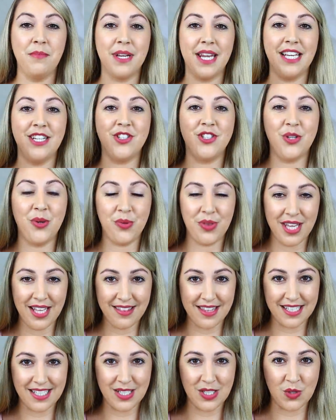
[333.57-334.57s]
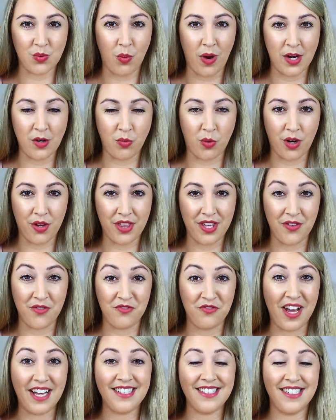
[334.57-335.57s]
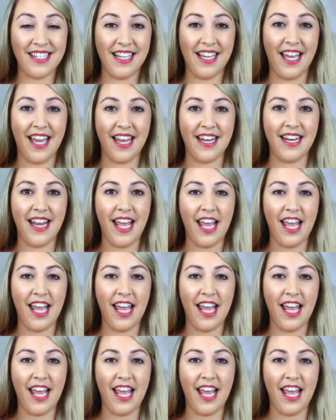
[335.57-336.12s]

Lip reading: but I do think this is one worth investing in